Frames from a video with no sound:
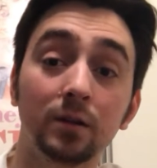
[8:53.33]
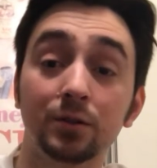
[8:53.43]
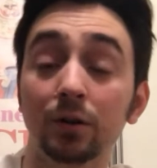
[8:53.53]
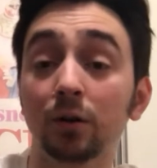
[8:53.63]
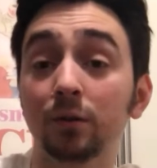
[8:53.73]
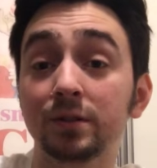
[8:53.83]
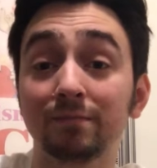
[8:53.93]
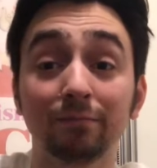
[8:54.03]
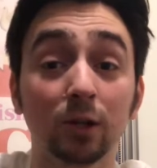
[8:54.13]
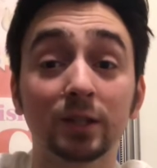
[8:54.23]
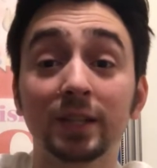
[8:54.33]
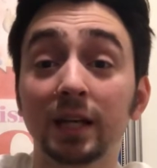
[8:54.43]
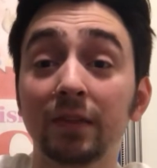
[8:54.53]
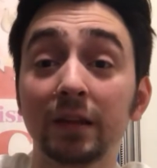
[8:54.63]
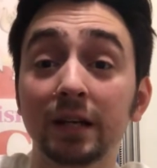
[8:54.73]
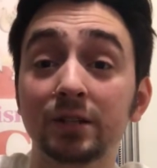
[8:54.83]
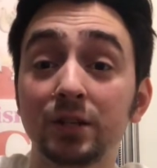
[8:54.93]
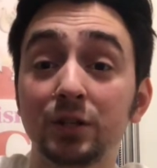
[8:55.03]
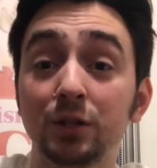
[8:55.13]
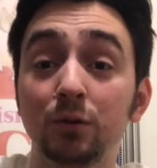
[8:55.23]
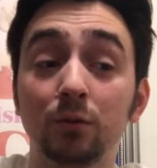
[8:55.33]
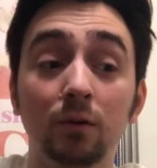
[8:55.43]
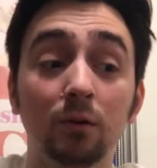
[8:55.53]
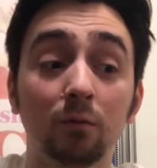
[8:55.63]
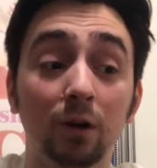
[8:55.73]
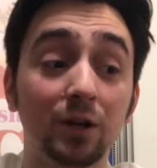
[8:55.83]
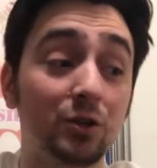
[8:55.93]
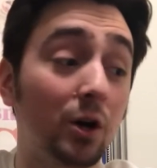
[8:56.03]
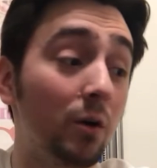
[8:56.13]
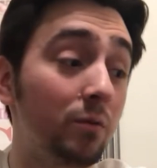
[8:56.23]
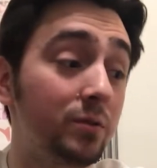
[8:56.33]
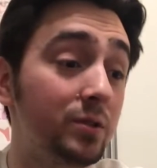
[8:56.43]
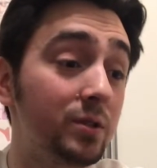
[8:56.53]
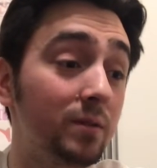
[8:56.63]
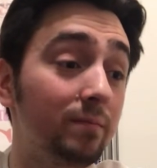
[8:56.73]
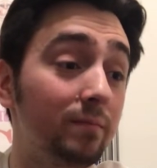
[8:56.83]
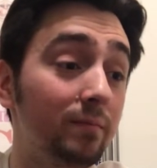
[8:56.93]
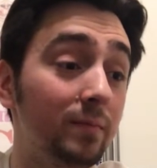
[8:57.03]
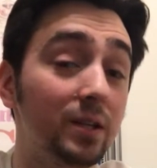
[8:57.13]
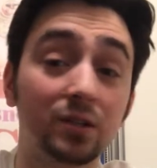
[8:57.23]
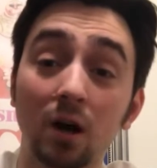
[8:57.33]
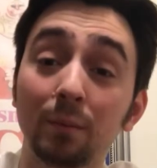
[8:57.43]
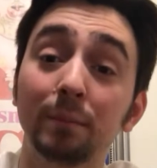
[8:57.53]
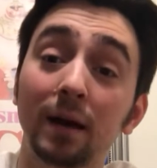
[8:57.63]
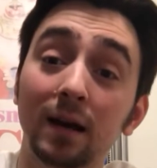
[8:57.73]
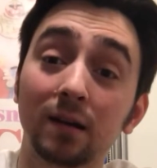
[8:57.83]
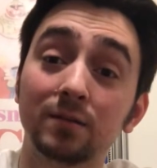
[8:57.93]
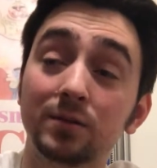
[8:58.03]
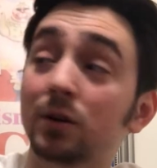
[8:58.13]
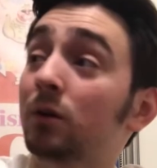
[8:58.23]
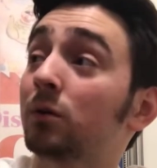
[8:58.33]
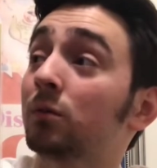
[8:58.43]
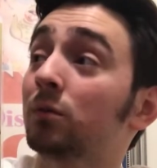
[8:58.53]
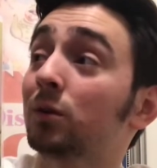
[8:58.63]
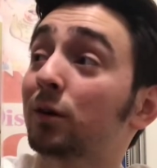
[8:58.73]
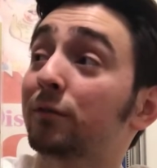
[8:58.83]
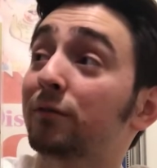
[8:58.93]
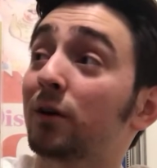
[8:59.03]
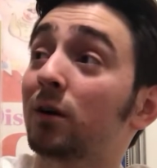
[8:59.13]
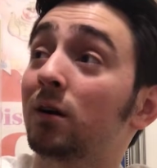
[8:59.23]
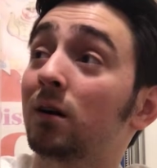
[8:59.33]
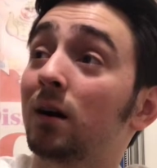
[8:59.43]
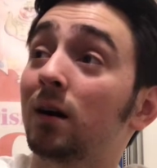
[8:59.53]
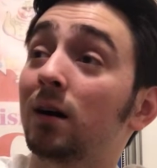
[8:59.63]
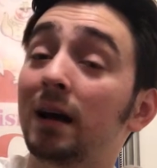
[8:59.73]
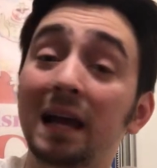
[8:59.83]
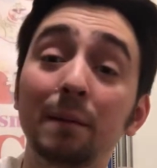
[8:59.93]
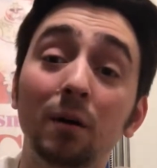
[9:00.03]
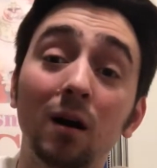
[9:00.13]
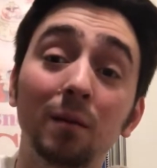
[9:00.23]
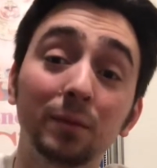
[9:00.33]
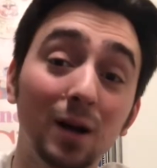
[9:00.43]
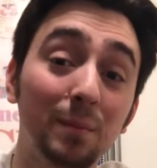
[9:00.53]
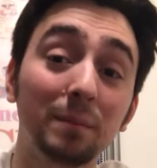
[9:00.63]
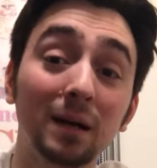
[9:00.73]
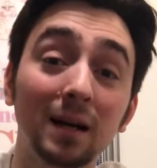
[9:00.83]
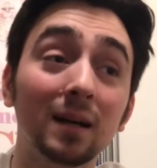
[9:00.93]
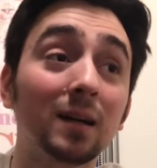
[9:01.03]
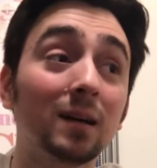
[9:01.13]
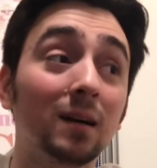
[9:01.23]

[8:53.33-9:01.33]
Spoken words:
So it looks like in the next issue, Rick Jones is coming back. So look for A-Bomb coming back.